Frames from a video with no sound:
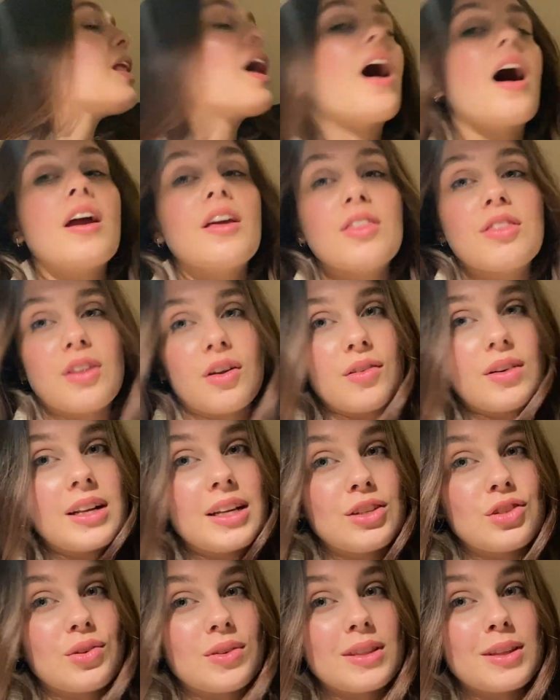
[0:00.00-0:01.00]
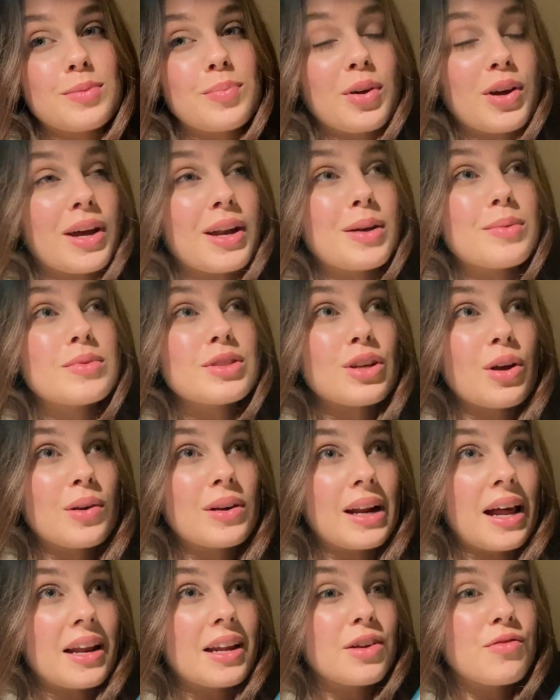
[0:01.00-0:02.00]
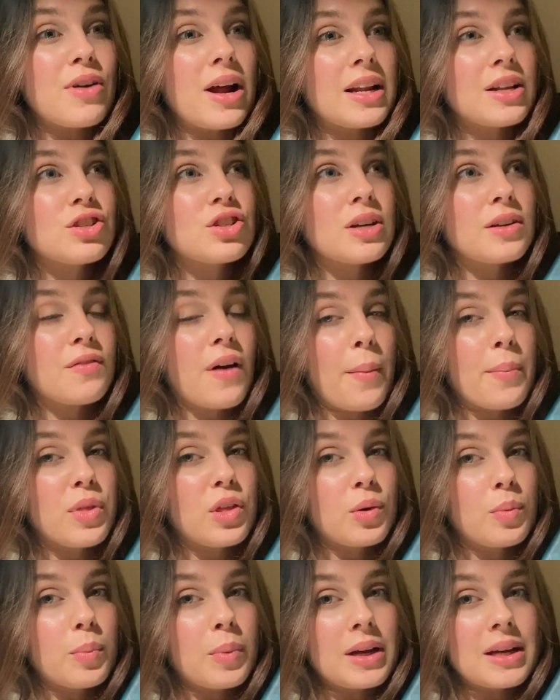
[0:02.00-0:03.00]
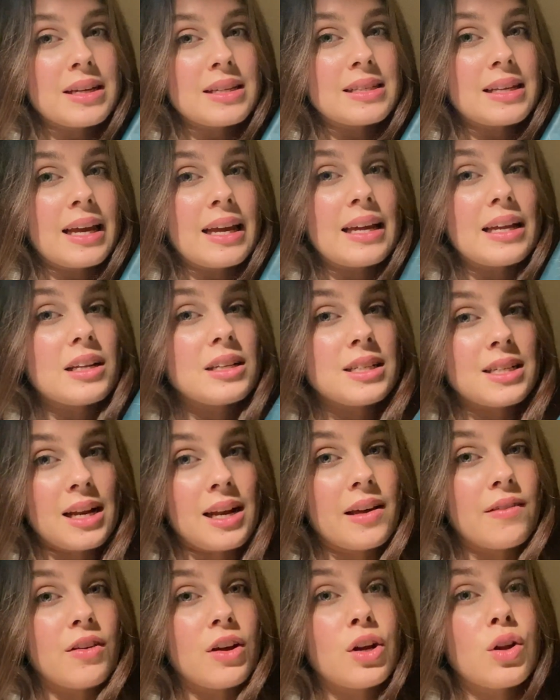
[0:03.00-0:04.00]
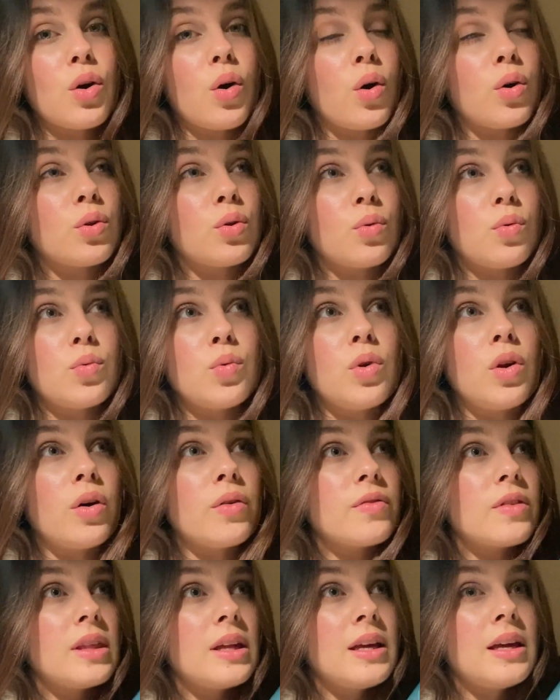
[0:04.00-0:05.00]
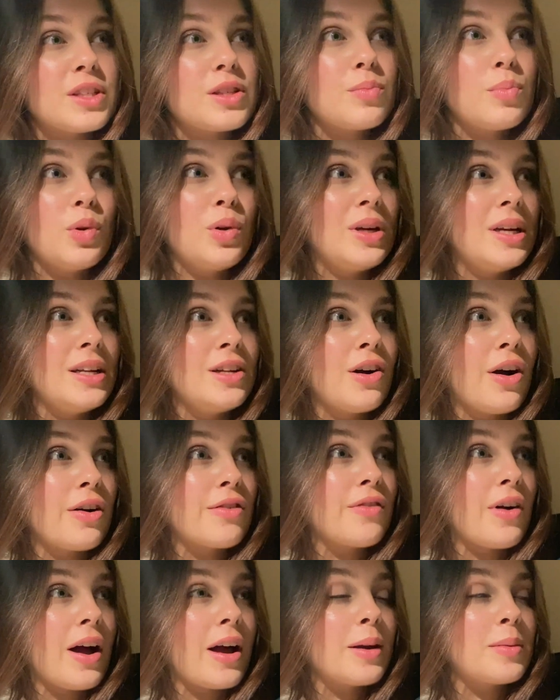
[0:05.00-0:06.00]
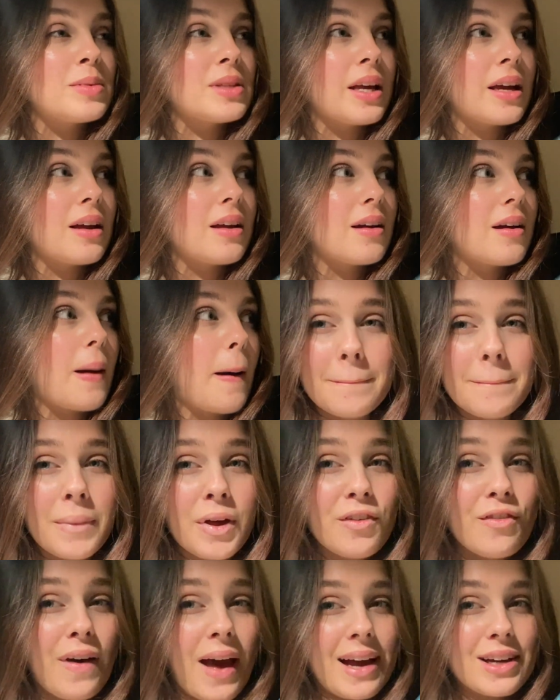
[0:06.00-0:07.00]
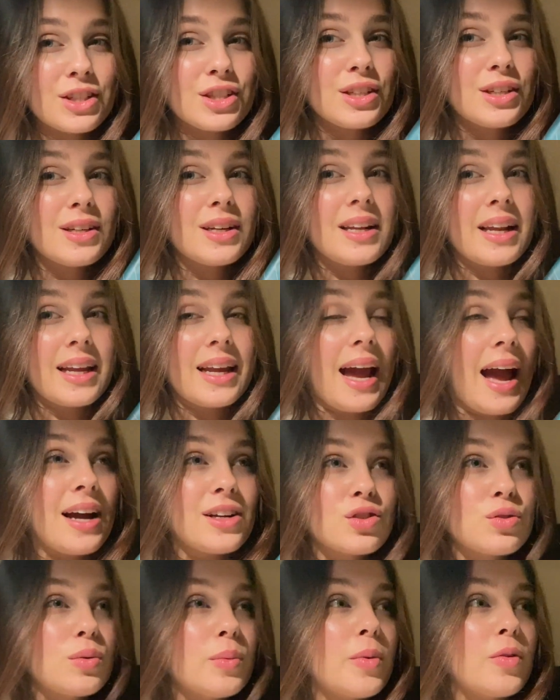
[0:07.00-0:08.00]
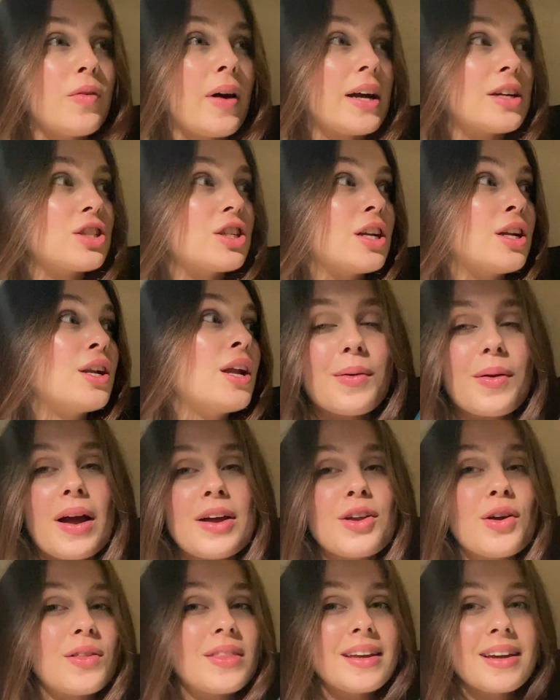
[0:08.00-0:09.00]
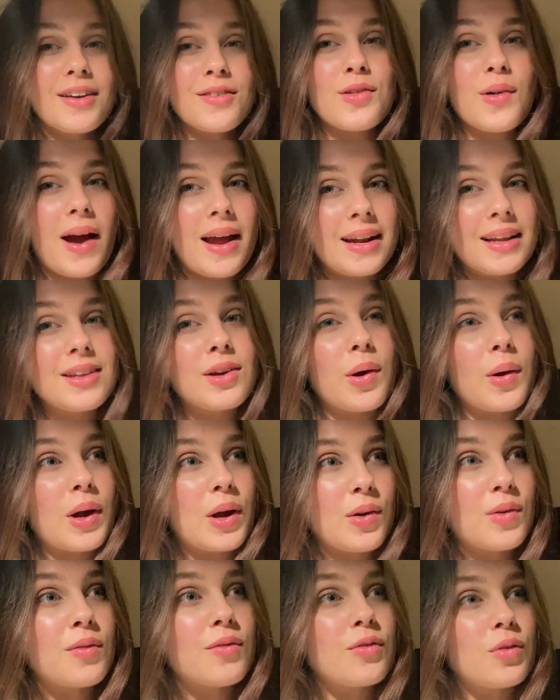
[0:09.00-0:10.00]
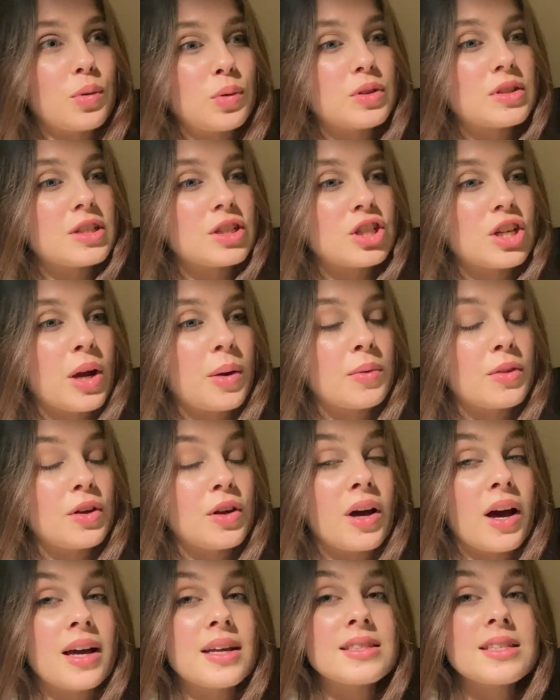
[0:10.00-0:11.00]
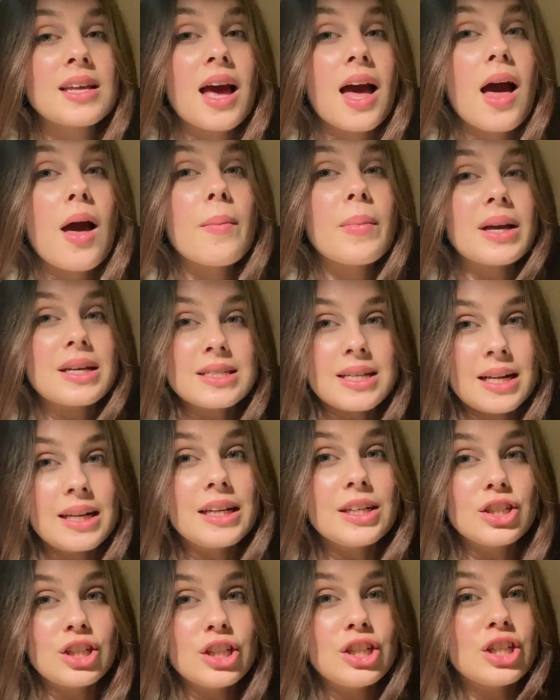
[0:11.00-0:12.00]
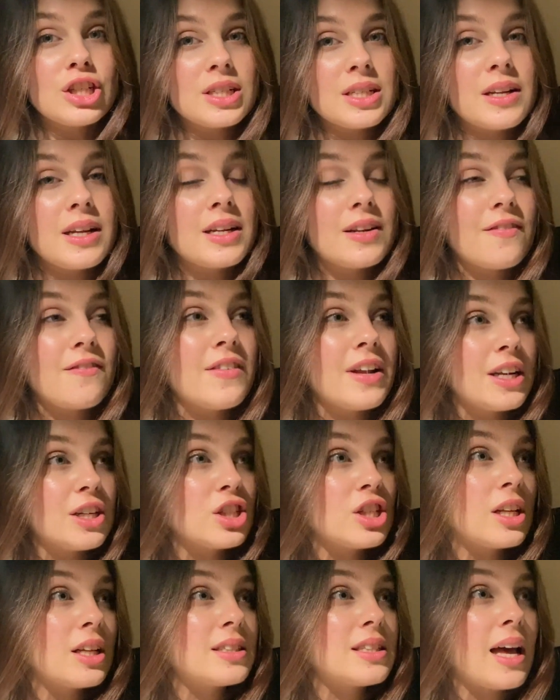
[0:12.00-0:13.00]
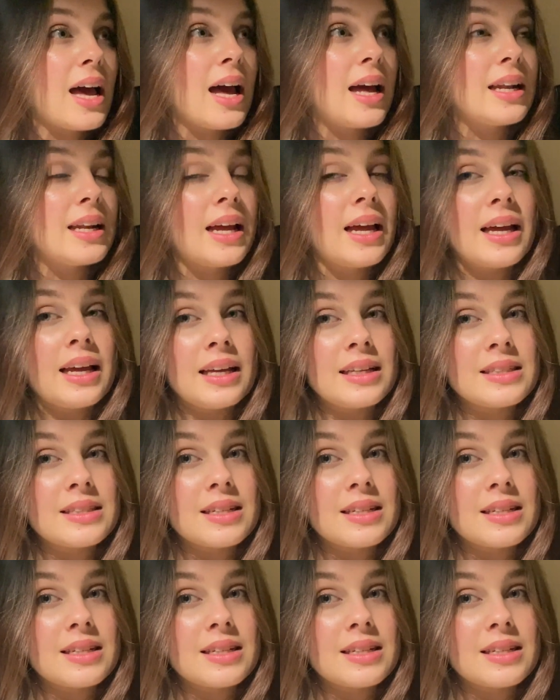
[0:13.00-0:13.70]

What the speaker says: I thoroughly enjoyed this book, and I'm so glad I read it during Vampathon because it delivered on all of the spooky dark vibes, like perfection, like actual perfection. I don't think I've got any coherent thoughts to share with you guys because I literally just did finish this and it's